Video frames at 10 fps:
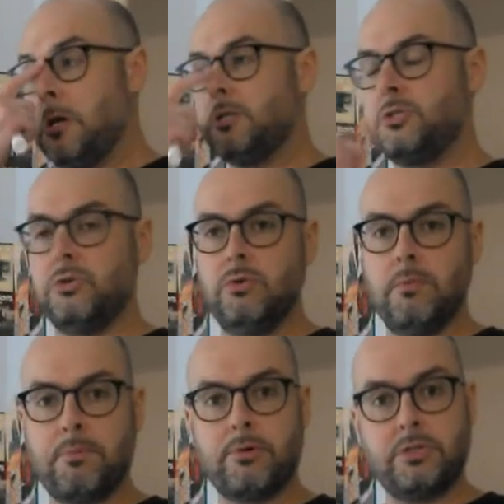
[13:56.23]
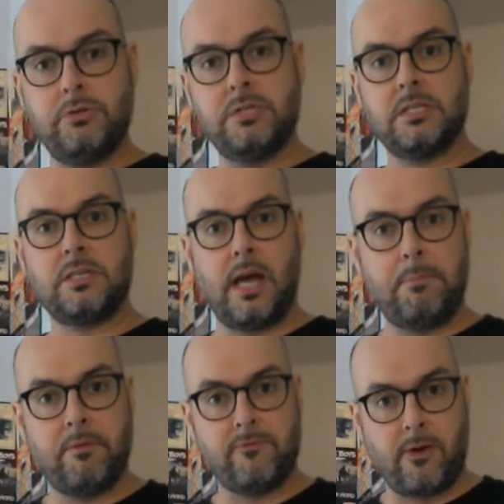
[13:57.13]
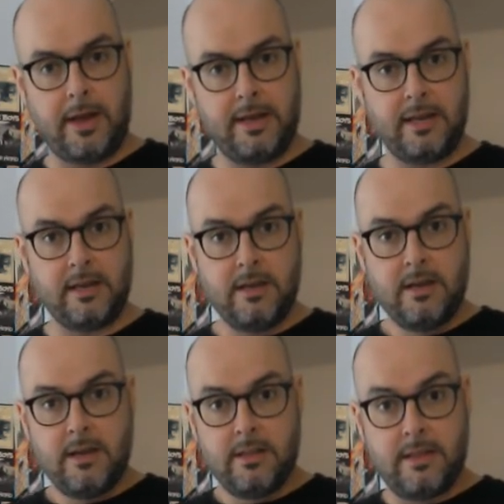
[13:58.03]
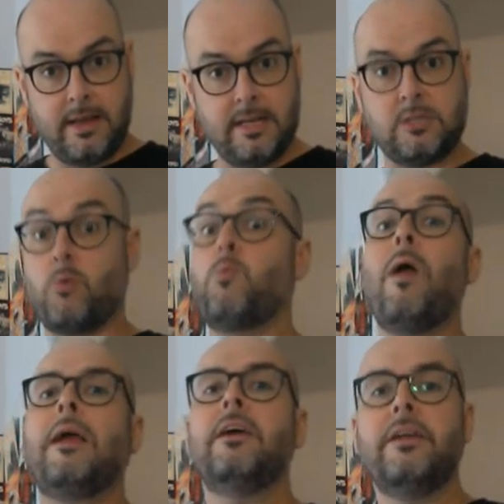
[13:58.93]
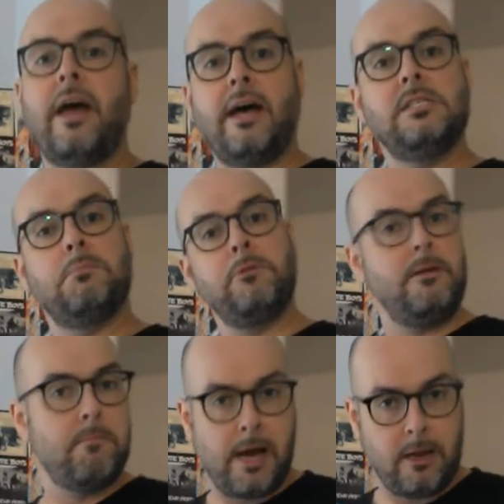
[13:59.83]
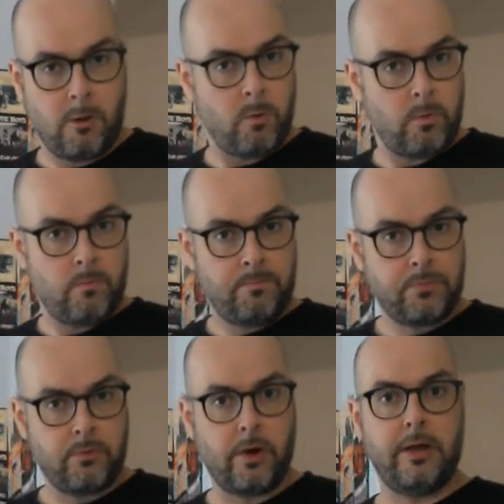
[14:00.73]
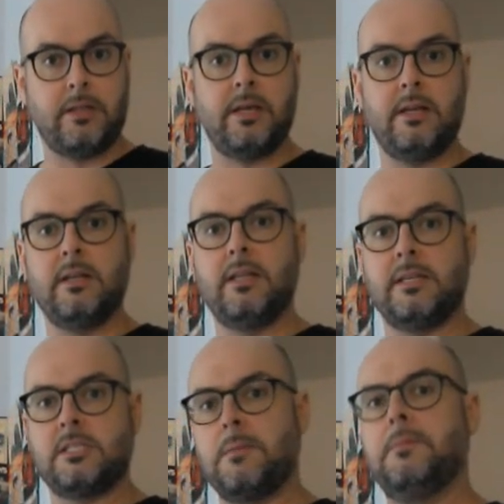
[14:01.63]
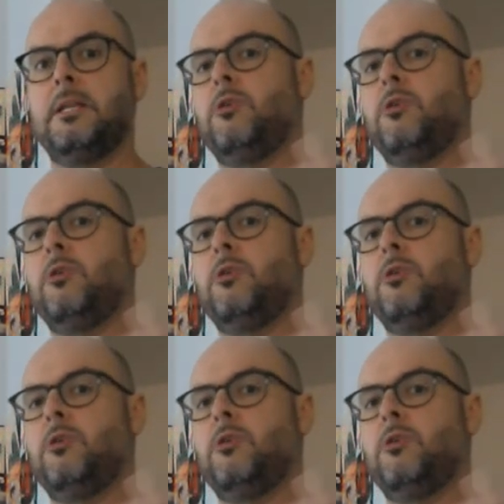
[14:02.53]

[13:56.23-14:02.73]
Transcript: to produce a type of writing that is recognizably my own right? That that somebody